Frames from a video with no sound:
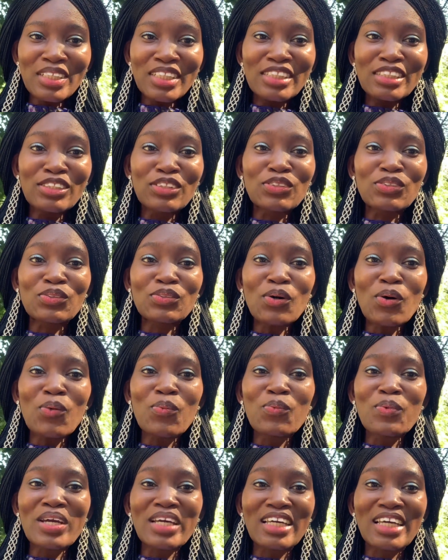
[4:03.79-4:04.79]
he's so
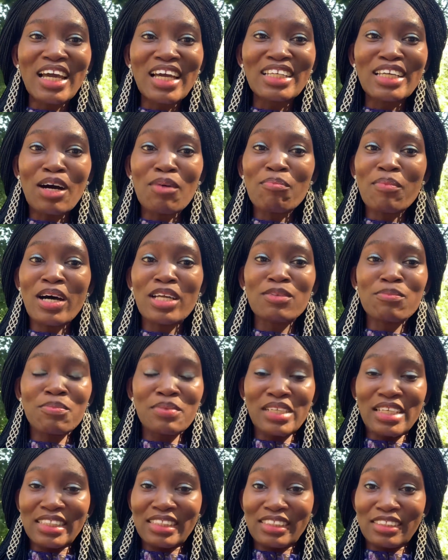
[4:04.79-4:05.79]
wicked and
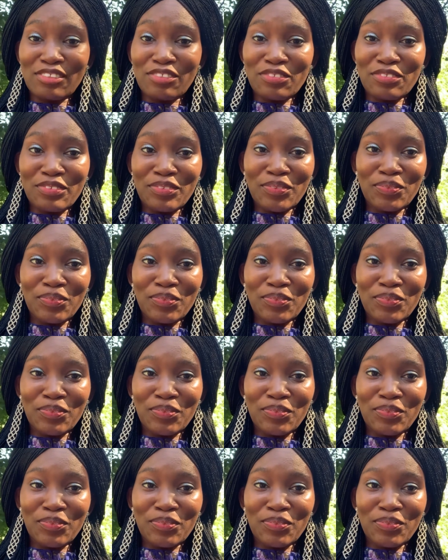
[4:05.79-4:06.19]
manipulative